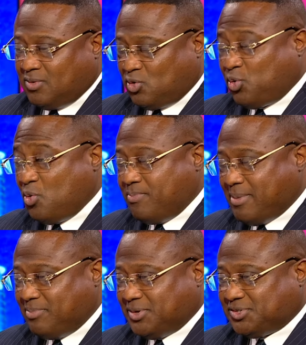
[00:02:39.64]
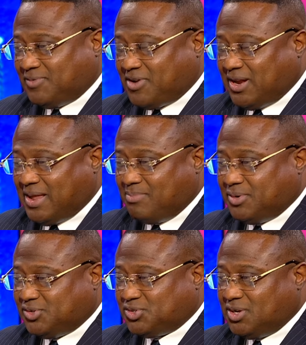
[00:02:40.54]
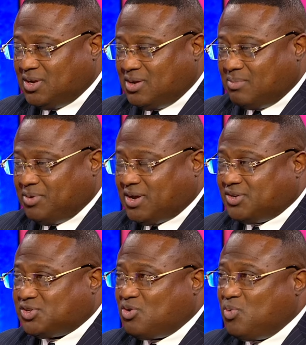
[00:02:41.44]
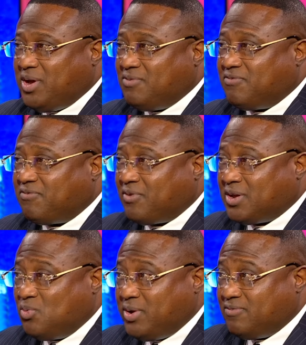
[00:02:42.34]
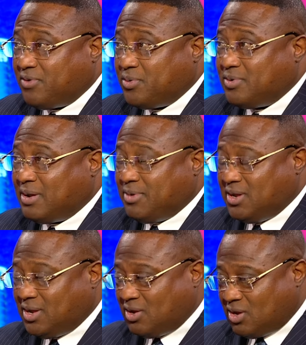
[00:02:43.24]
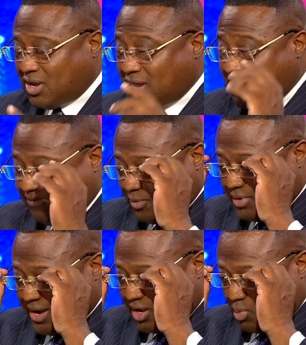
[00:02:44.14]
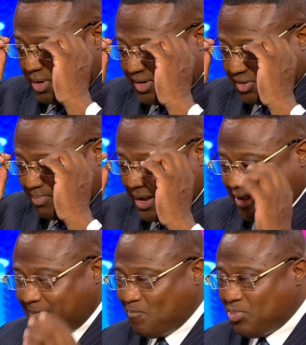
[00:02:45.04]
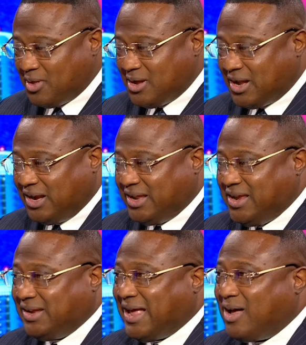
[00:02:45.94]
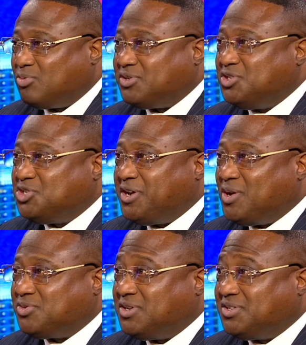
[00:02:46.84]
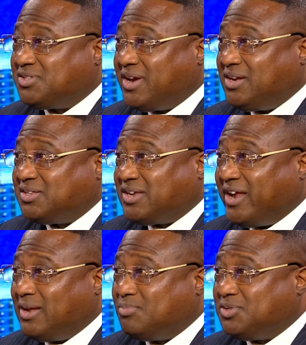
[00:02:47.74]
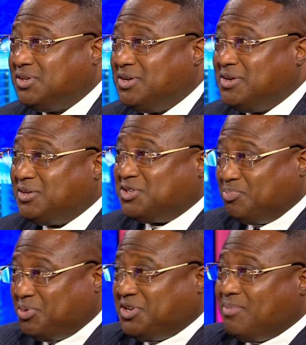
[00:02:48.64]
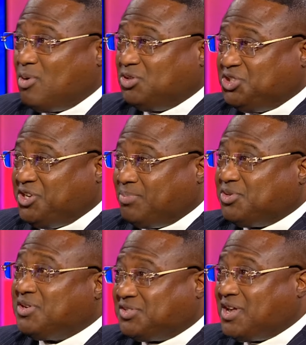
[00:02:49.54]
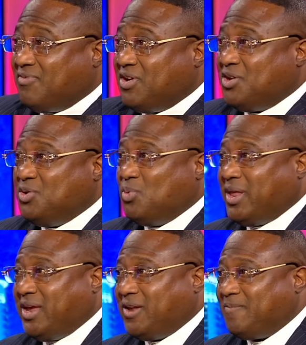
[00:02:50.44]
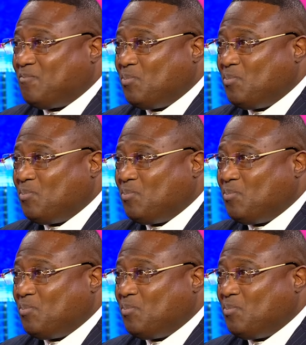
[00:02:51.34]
crew members of Columbus, because Queen, Queen Ferdinand, I mean, King Ferdinand and Queen Isabella cleaned out the jails and insane asylums to put them on ships to discover a new land.